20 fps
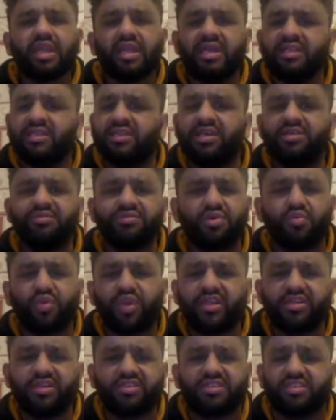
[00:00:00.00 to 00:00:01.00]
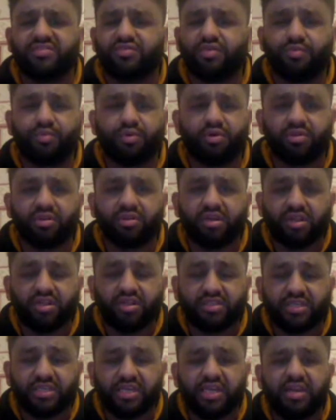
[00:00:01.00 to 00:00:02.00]
In terms of weaknesses for both
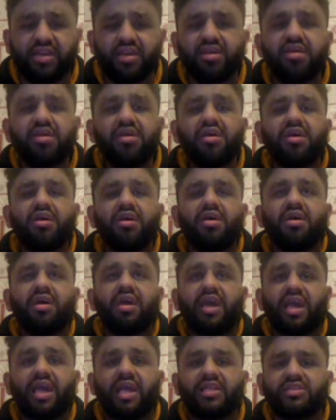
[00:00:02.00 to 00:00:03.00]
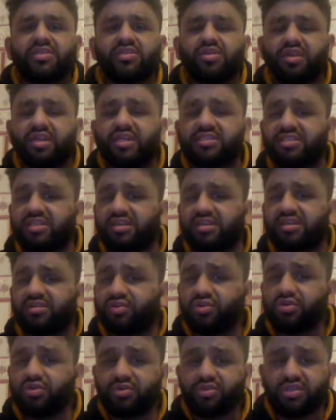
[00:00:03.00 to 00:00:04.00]
girls, again, it's not necessarily
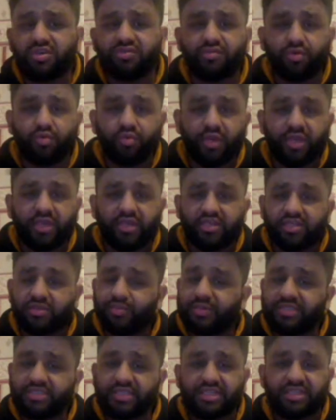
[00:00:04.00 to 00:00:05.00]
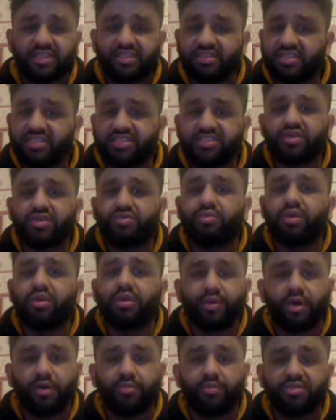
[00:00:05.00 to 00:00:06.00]
too much of a weakness because I think this is going to be a
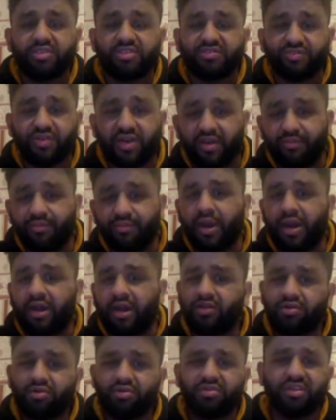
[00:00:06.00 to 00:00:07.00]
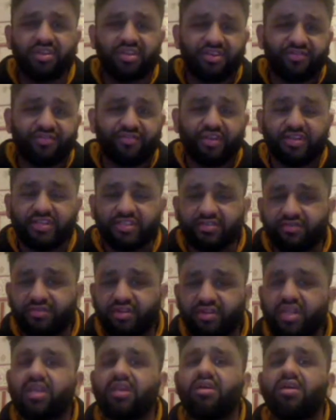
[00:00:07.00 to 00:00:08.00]
blockbuster fight. But I do think
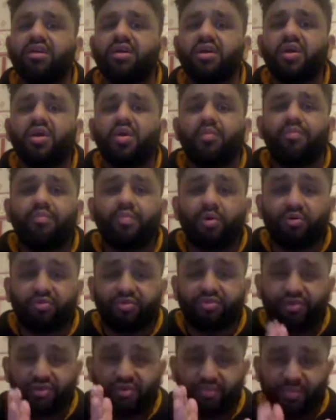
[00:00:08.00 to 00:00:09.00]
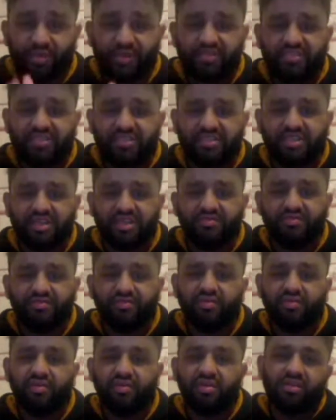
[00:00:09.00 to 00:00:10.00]
defensively, both are a bit stiff.
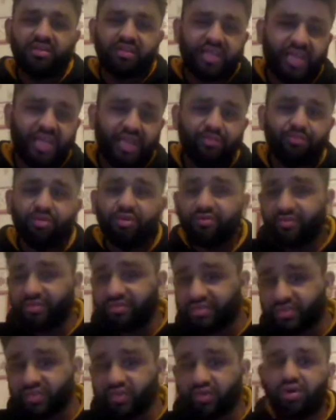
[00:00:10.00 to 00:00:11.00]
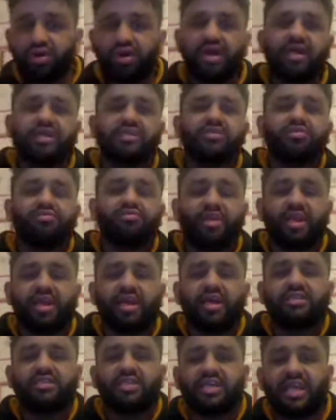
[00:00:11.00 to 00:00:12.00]
The head movement's not as great
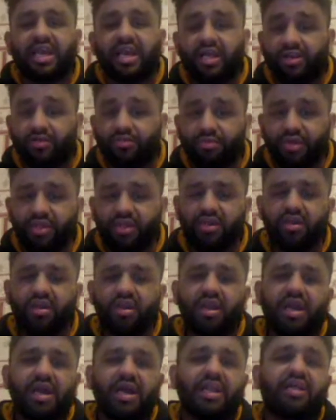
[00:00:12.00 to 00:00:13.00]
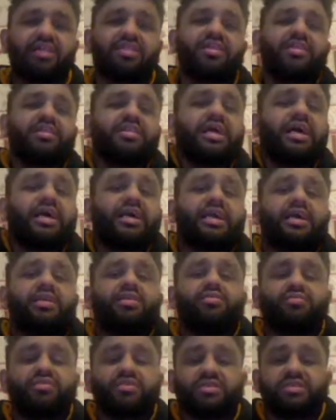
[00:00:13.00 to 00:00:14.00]
as it can be, and I think that can
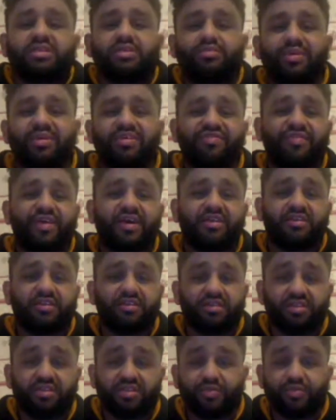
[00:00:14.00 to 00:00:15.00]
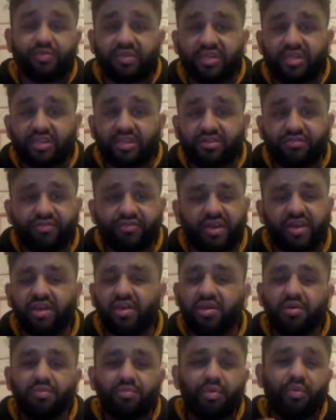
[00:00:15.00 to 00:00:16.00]
obviously be a factor in this particular fight.
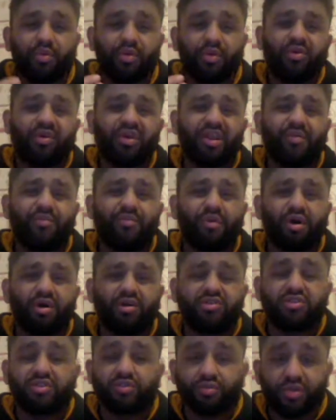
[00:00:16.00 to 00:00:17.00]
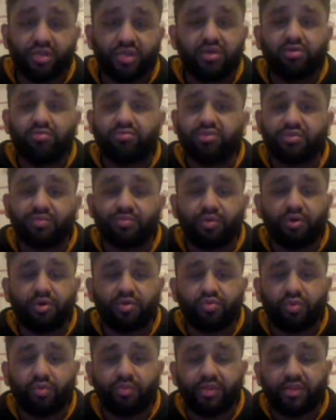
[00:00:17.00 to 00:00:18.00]
But we're looking at margins when it comes to
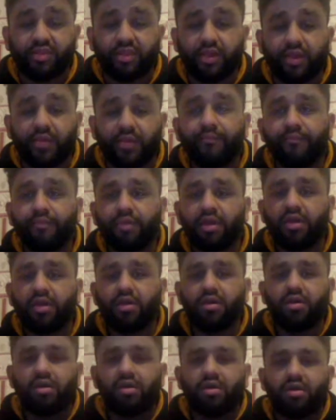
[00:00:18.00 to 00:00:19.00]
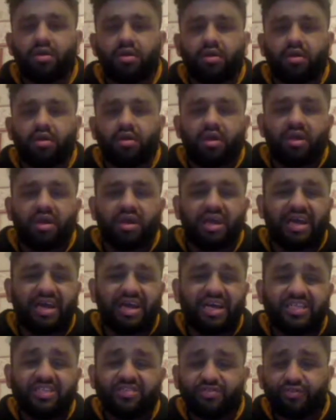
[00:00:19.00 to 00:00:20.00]
both women there.
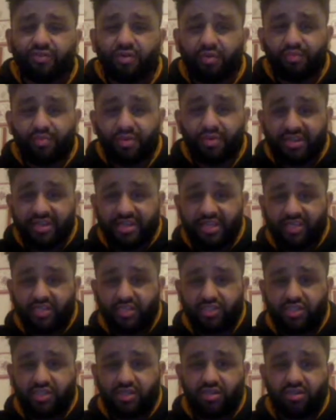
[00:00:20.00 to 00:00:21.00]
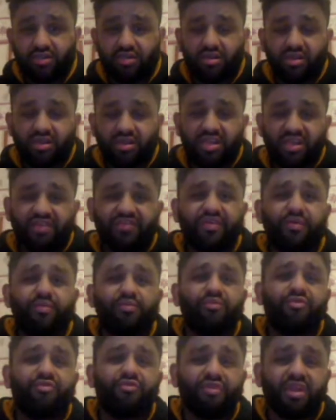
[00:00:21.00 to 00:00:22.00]
As for a prediction, if
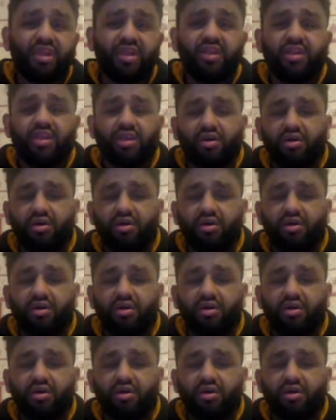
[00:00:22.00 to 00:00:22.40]
I'm really